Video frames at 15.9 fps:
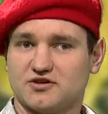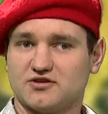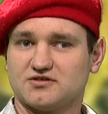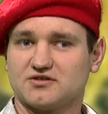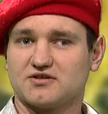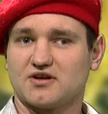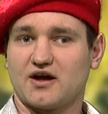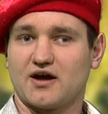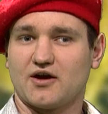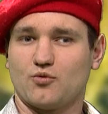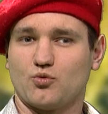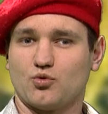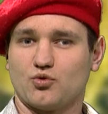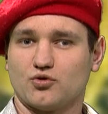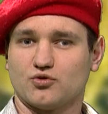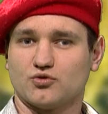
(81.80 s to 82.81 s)
this, I
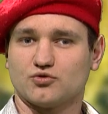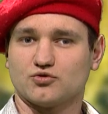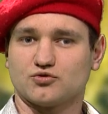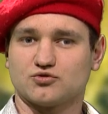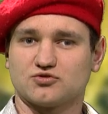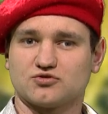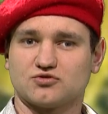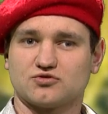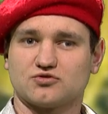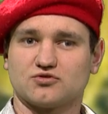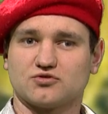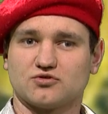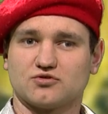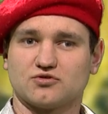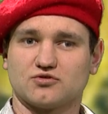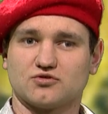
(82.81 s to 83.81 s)
was
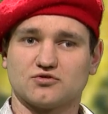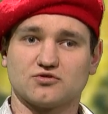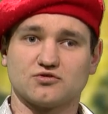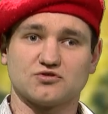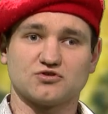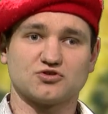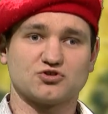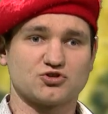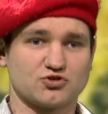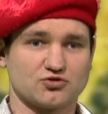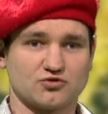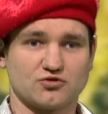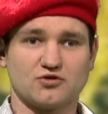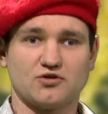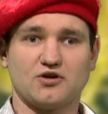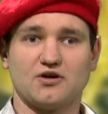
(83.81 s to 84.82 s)
uh,
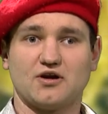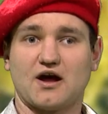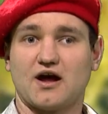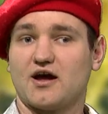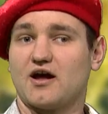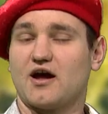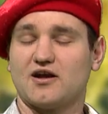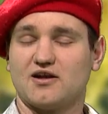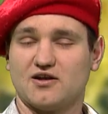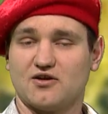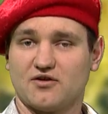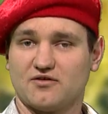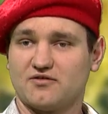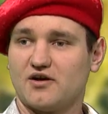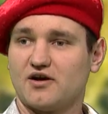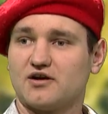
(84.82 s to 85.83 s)
sure I, I,
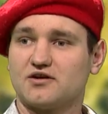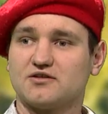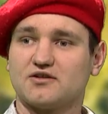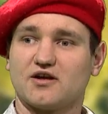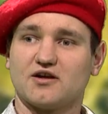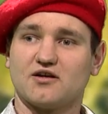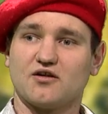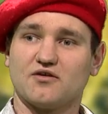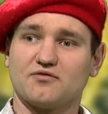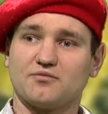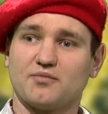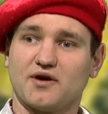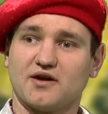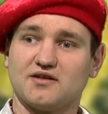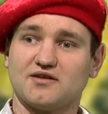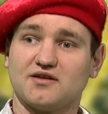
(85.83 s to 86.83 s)
love art, I love
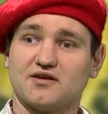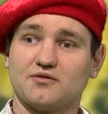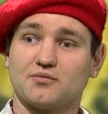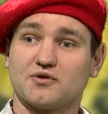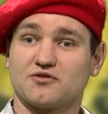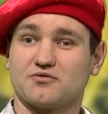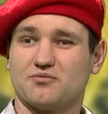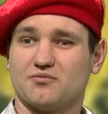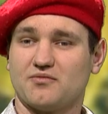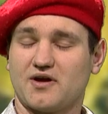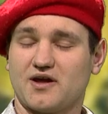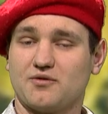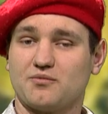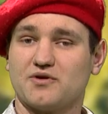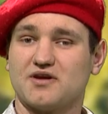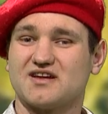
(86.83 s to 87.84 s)
painting, but
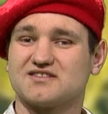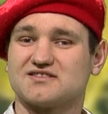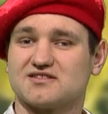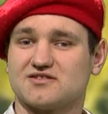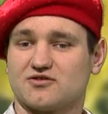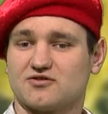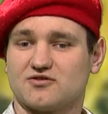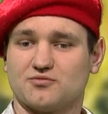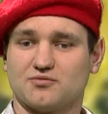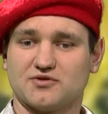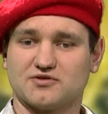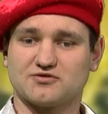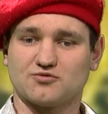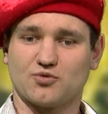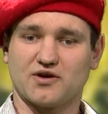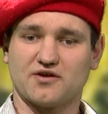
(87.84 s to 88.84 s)
maybe it's not the
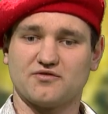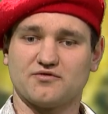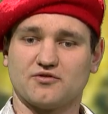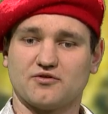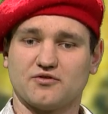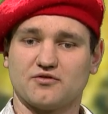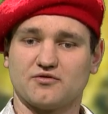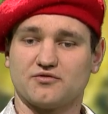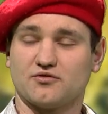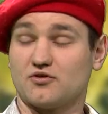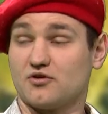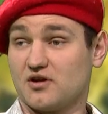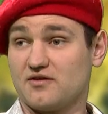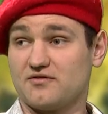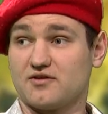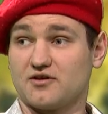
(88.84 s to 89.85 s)
best way for
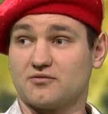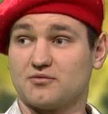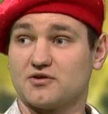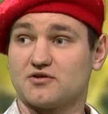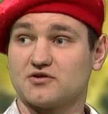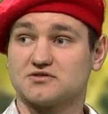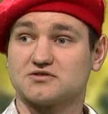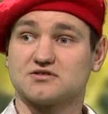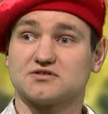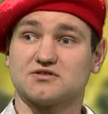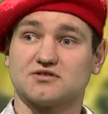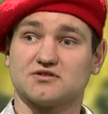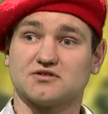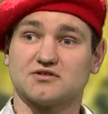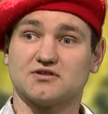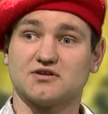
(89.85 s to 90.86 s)
for living because
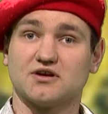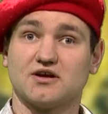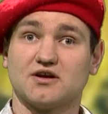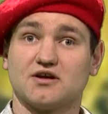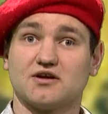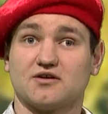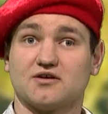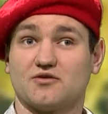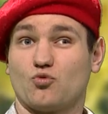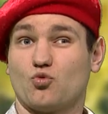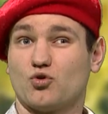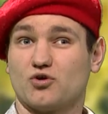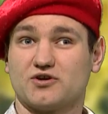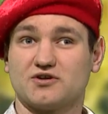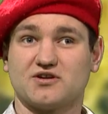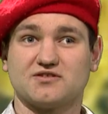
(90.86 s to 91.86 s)
uh, the
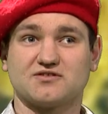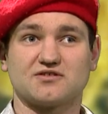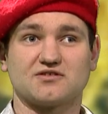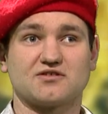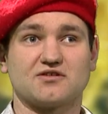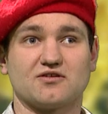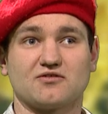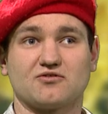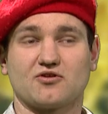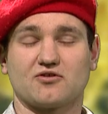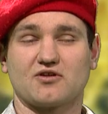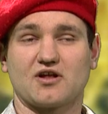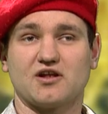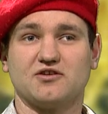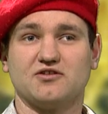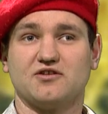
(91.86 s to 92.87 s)
world is
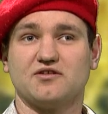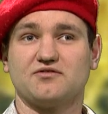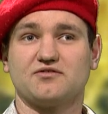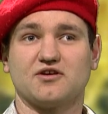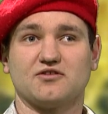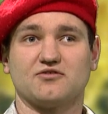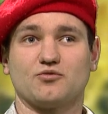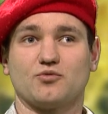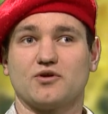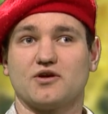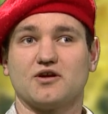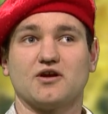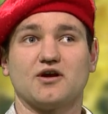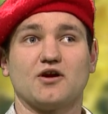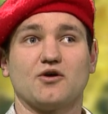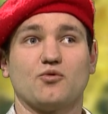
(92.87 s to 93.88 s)
totally different.
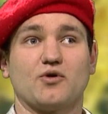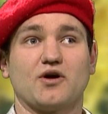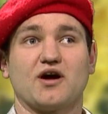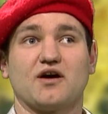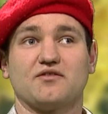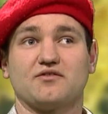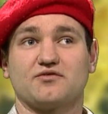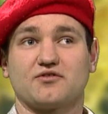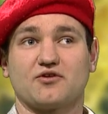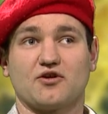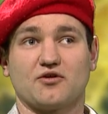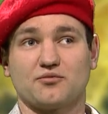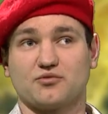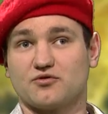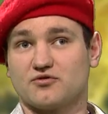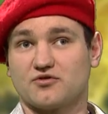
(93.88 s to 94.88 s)
We, we have
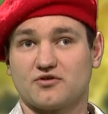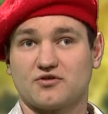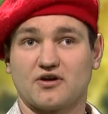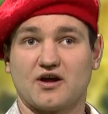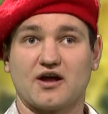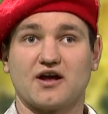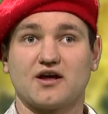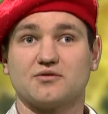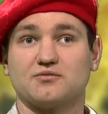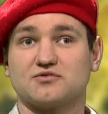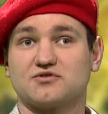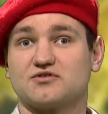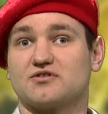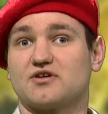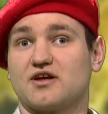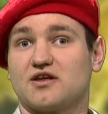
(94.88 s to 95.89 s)
computer
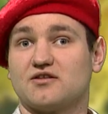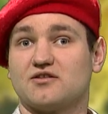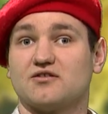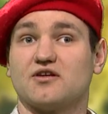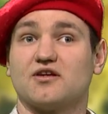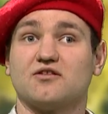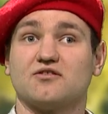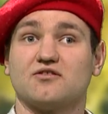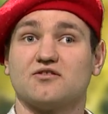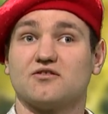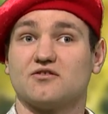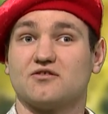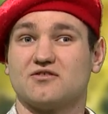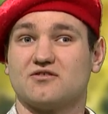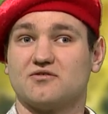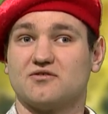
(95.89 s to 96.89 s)
games and, and
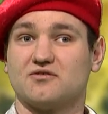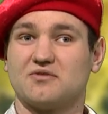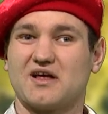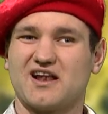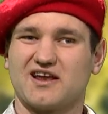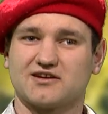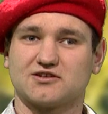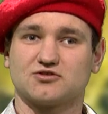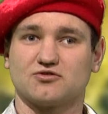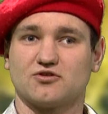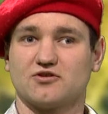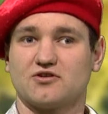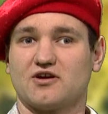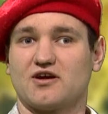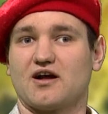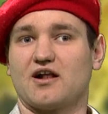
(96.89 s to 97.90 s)
the
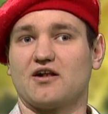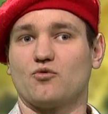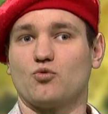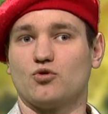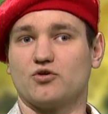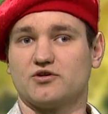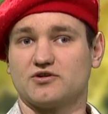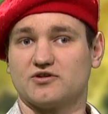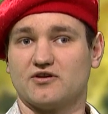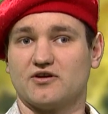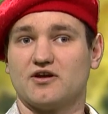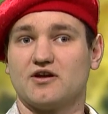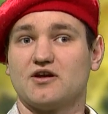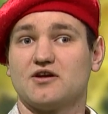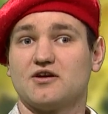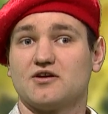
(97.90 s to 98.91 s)
electronical world.
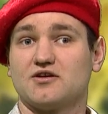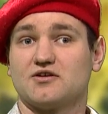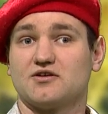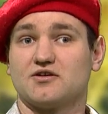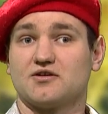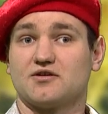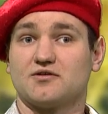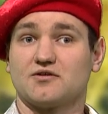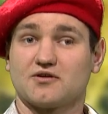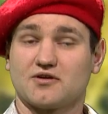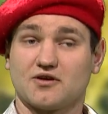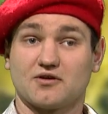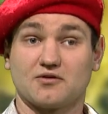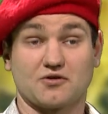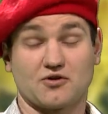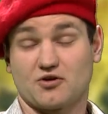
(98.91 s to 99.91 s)

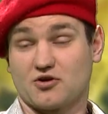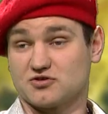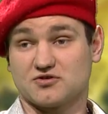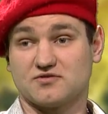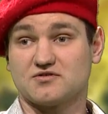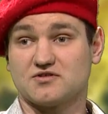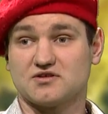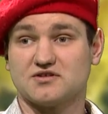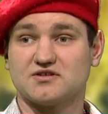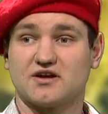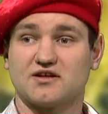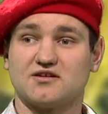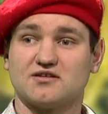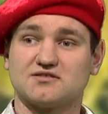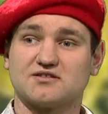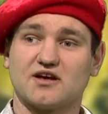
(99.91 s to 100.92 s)
Because of this,
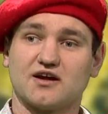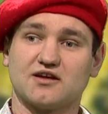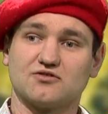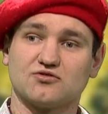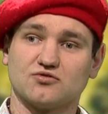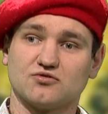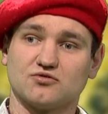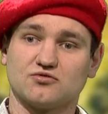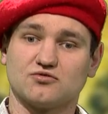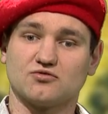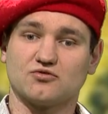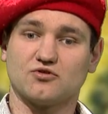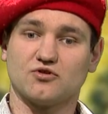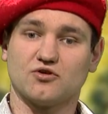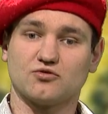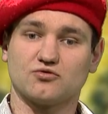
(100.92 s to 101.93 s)
I decided to,
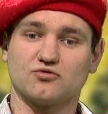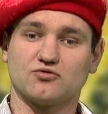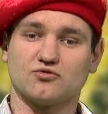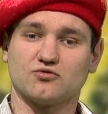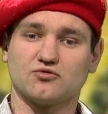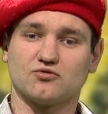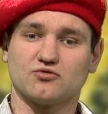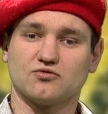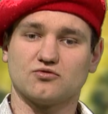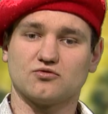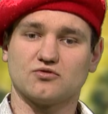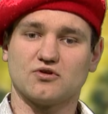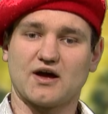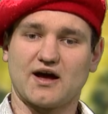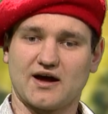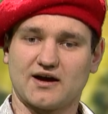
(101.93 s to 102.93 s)
to go
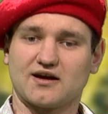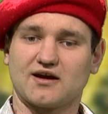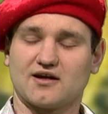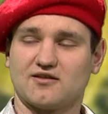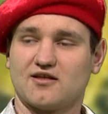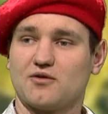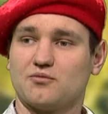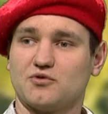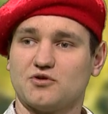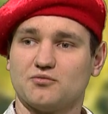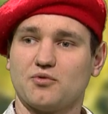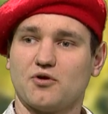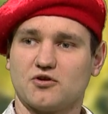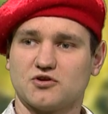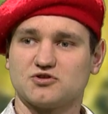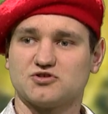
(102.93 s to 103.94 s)
to academy,
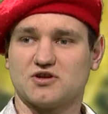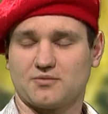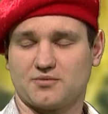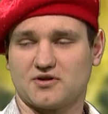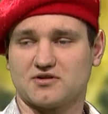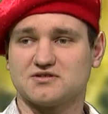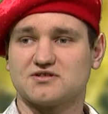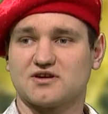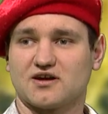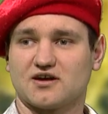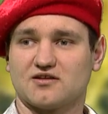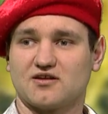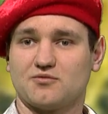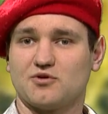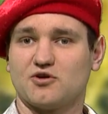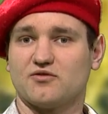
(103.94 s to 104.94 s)
Polish-Japanese
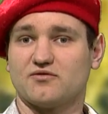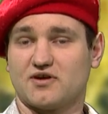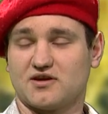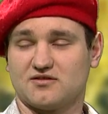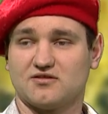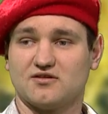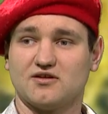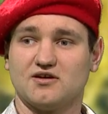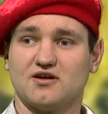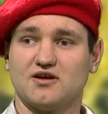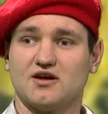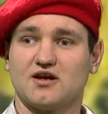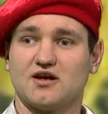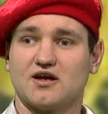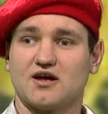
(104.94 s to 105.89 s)
Academy of IT,